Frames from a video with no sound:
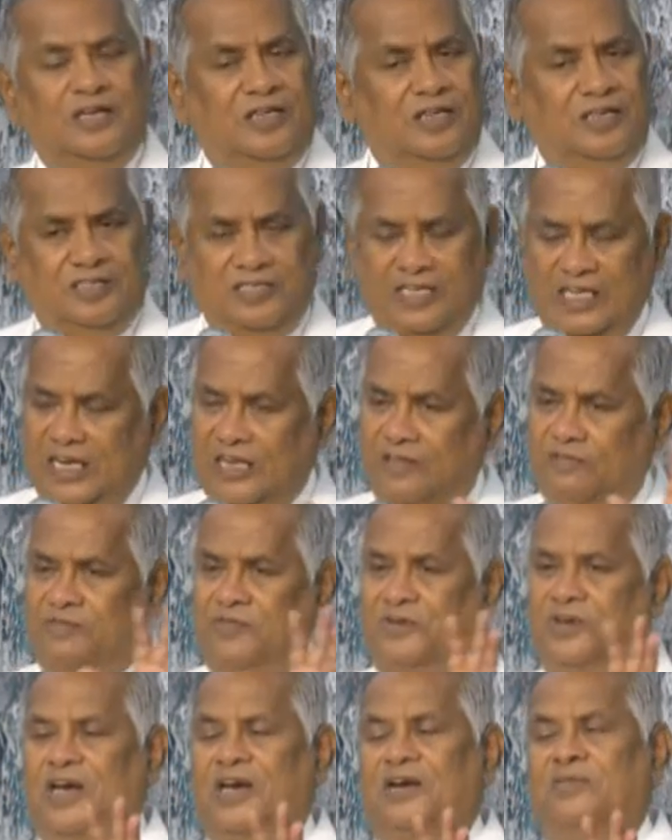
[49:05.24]
It is enough
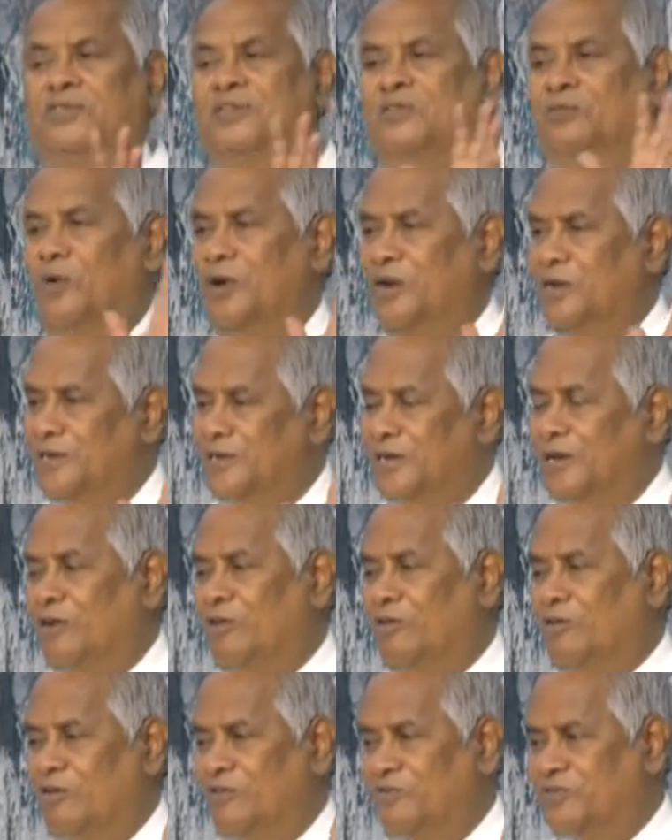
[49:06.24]
you have one
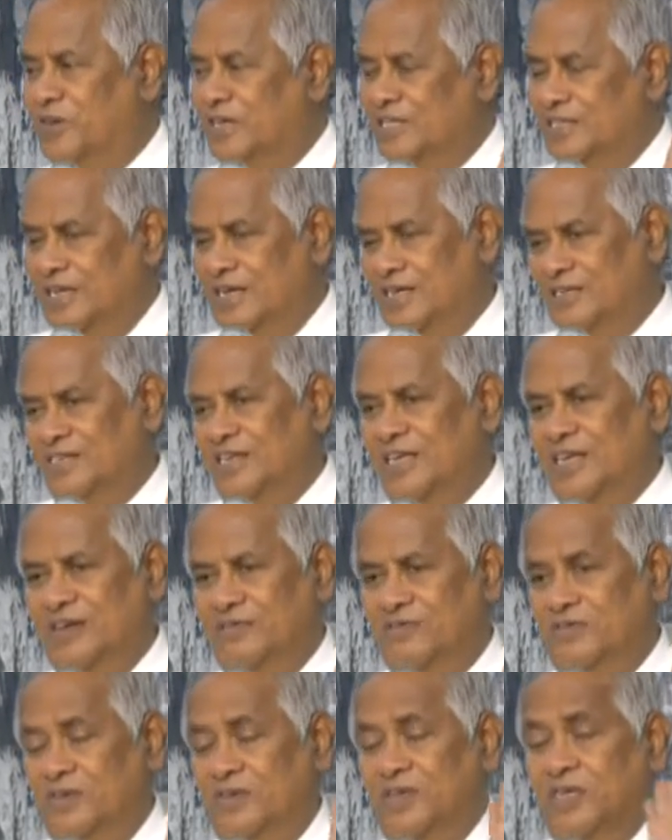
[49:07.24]
kilo of faith, that's
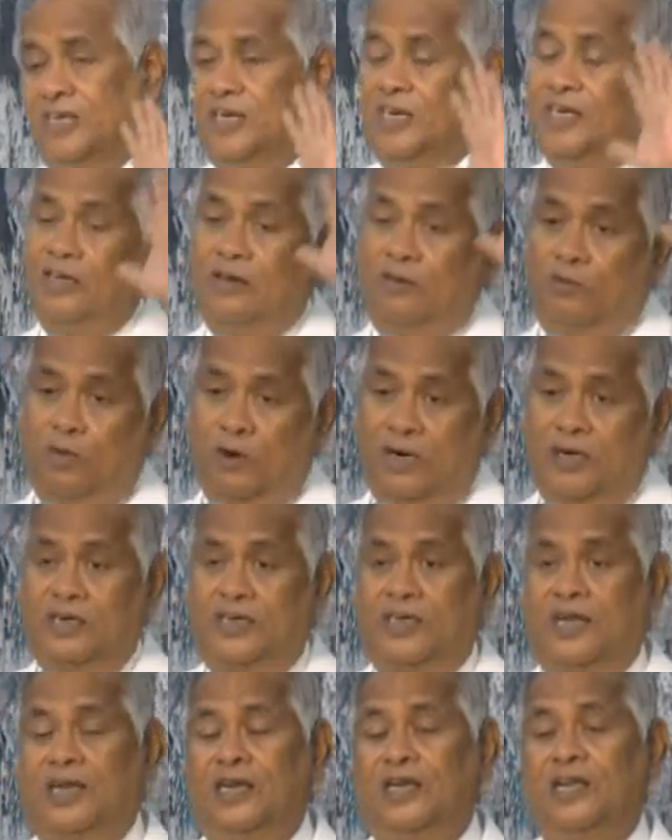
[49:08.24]
enough. You need not have
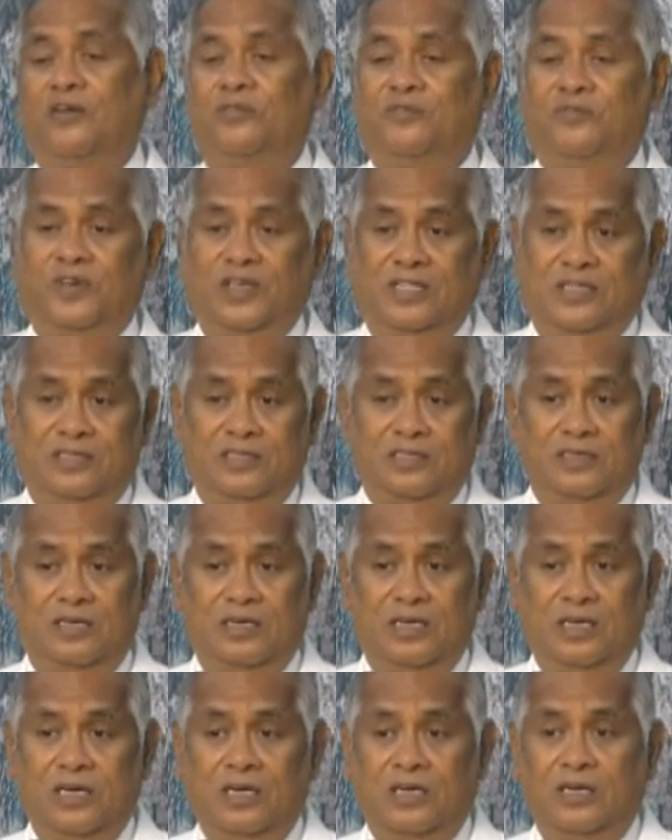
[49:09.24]
one ton of faith.
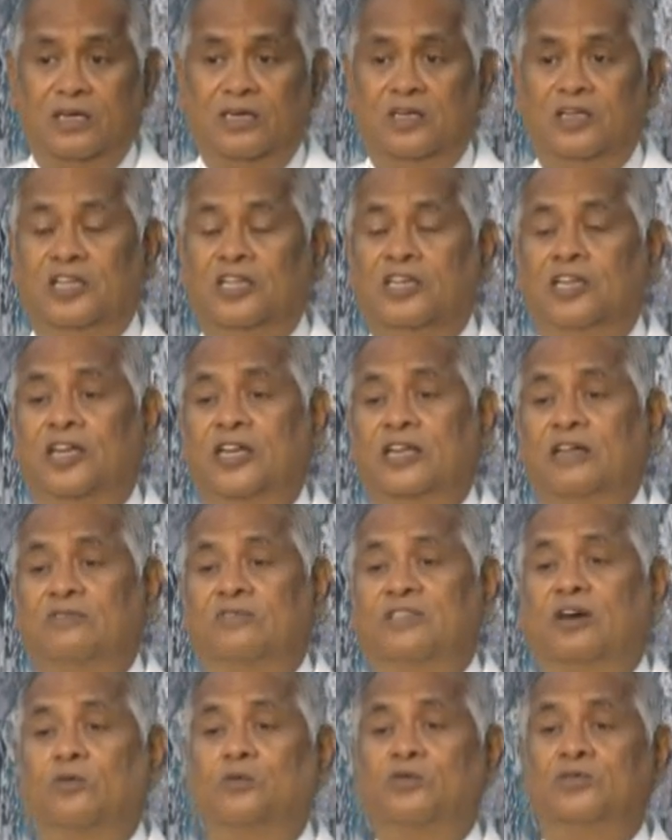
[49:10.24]
You need not
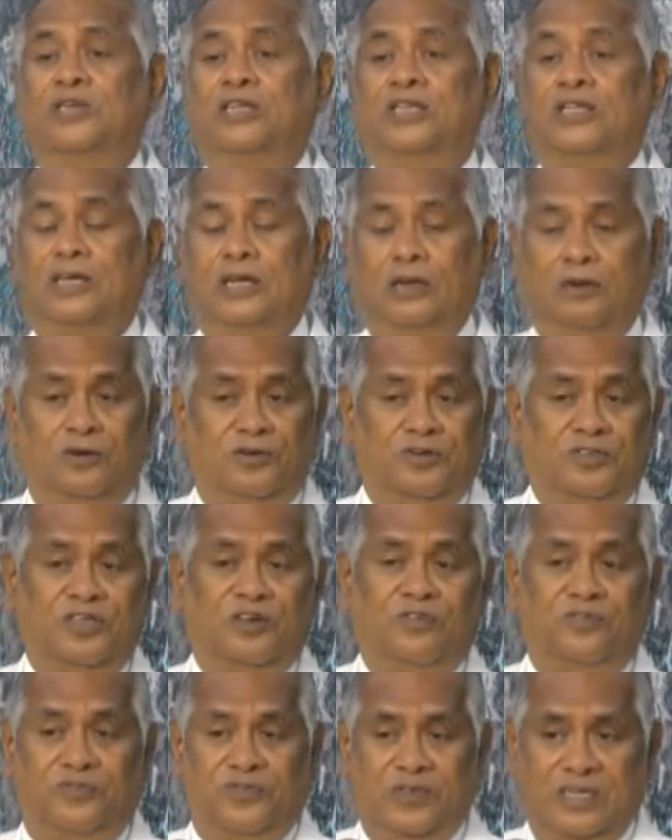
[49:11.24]
have thousand
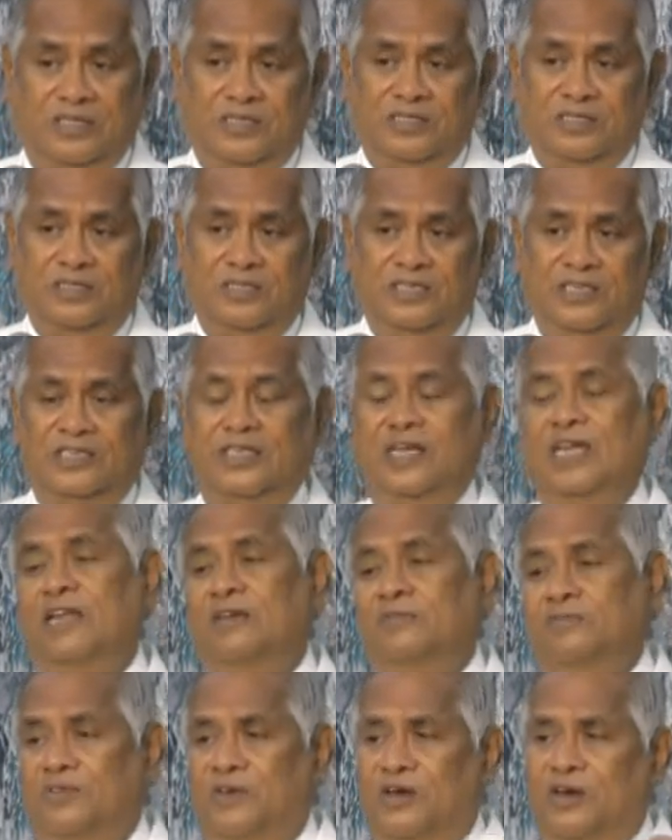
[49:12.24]
kilos of faith. It is
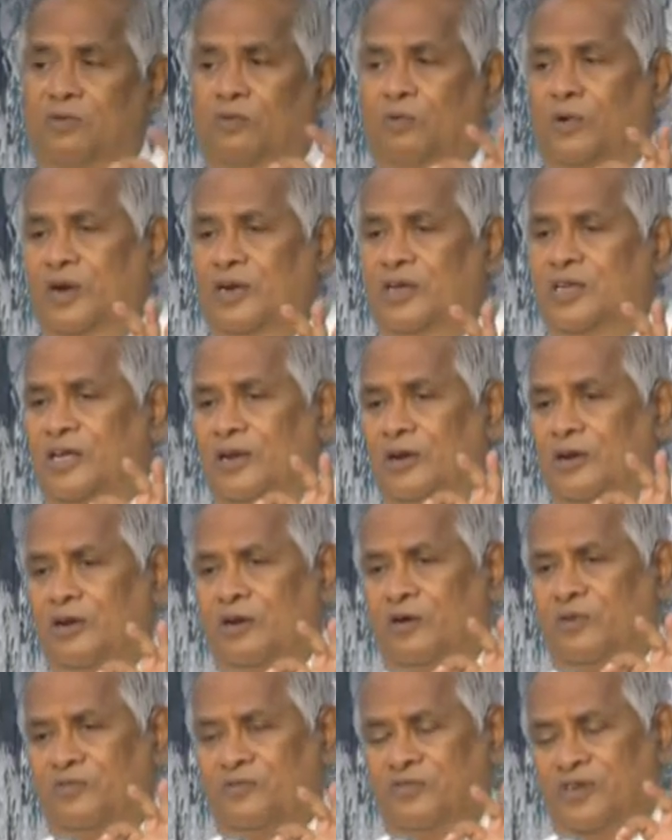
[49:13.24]
enough you have one
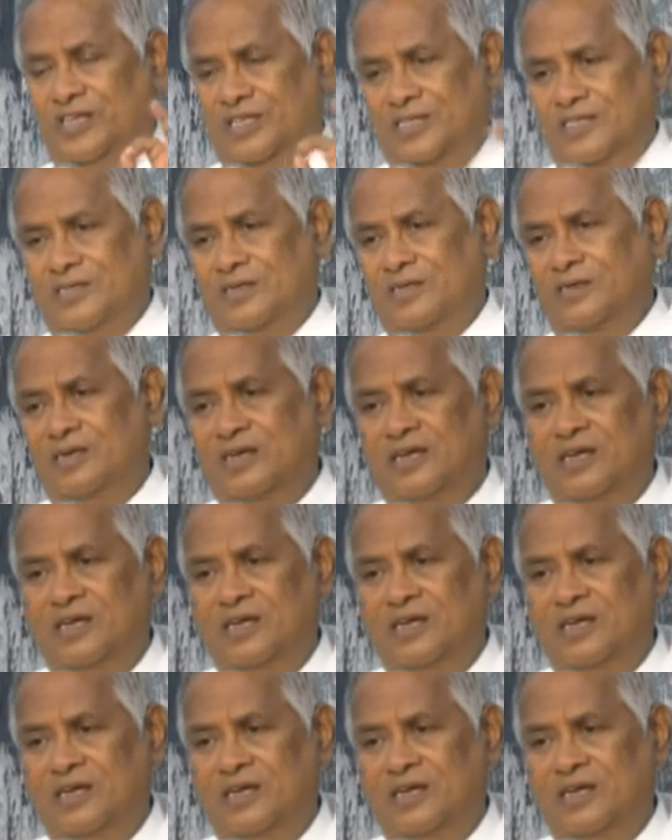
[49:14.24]
kilo of faith.